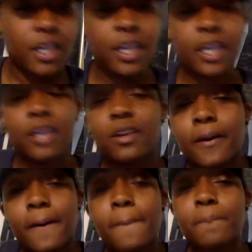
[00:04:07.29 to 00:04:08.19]
And
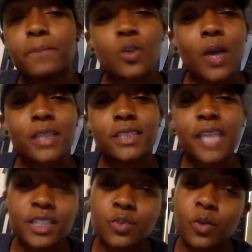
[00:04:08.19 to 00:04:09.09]
um, so I
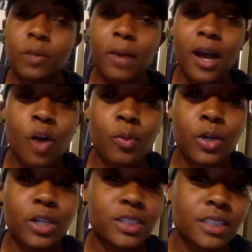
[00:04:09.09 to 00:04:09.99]
text one of my
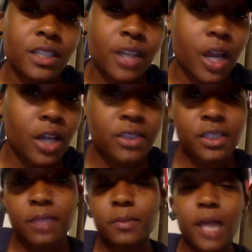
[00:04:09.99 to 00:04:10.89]
homegirls, she's a nurse,
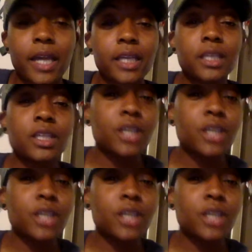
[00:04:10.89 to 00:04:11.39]
and I'm like,